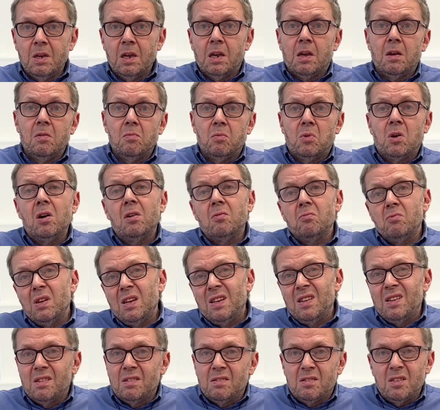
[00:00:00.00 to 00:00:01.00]
It can't
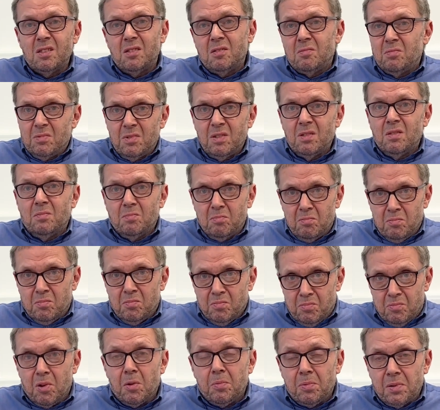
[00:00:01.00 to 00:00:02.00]
really exist
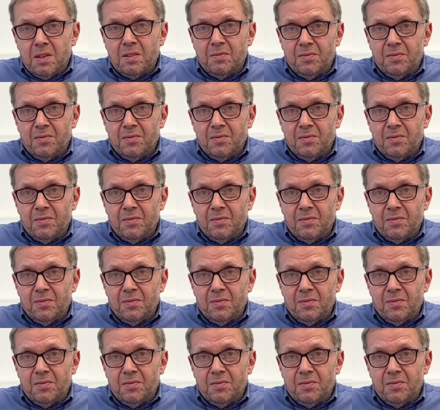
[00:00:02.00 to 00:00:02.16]
properly.